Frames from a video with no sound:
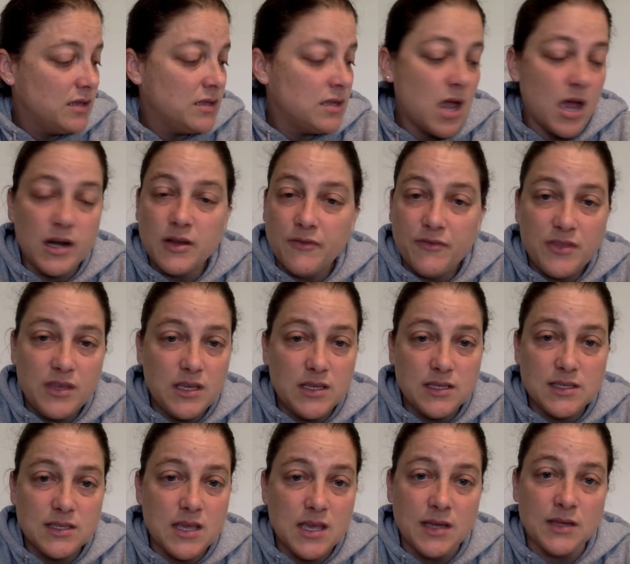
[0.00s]
None of
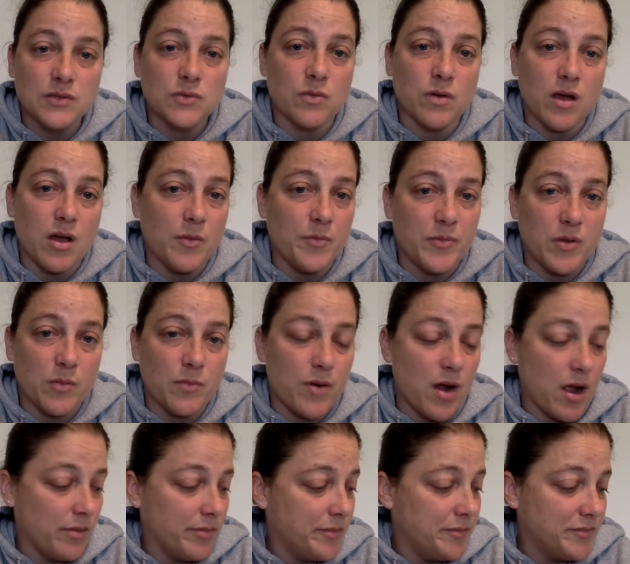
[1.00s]
these things will help their
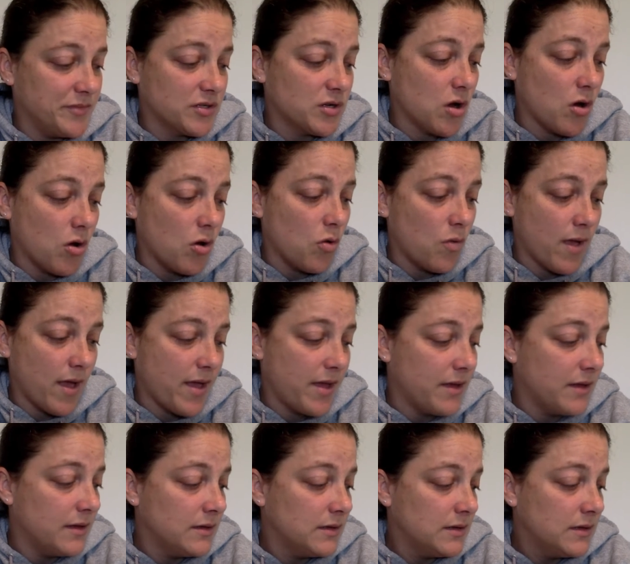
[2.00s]
problems go
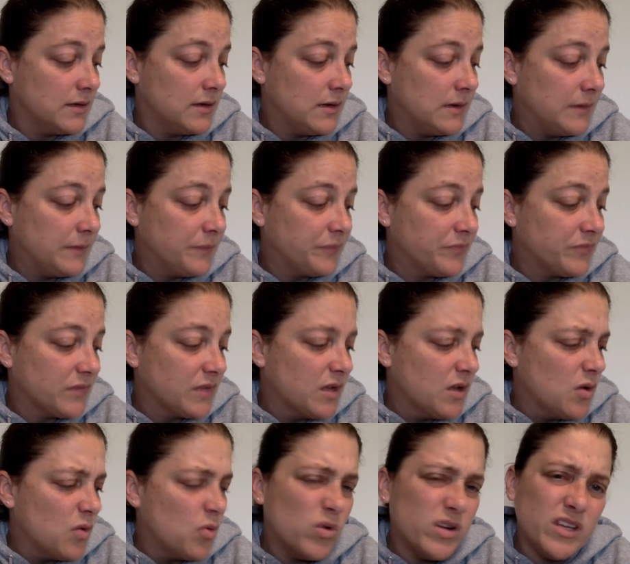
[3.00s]
away.
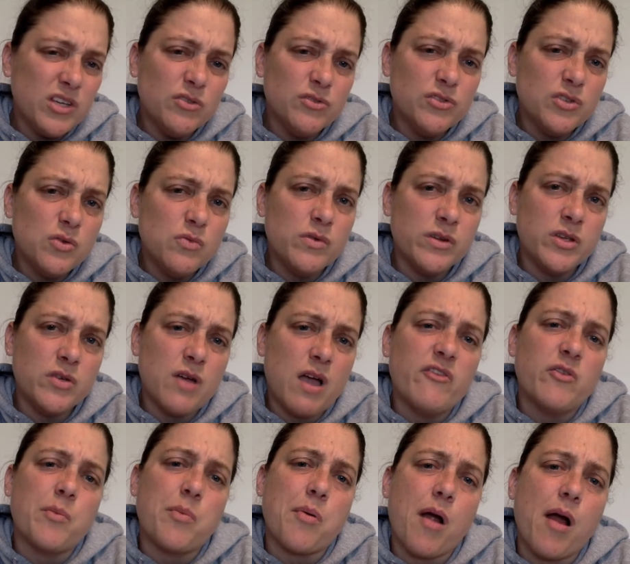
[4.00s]
What do you do when you
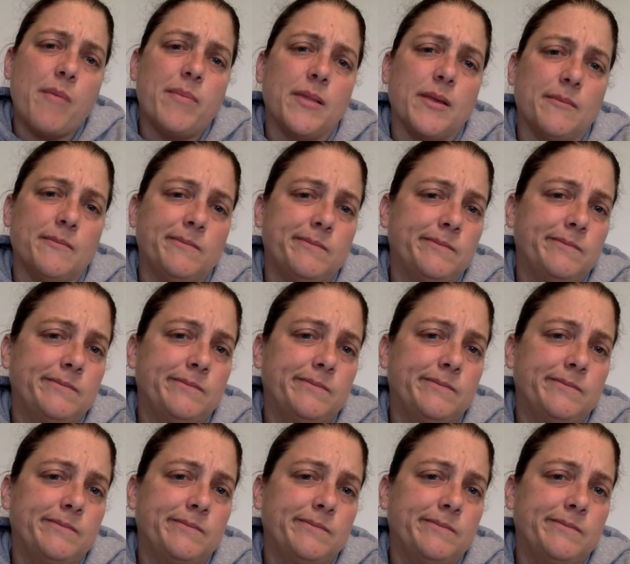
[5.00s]
have a problem?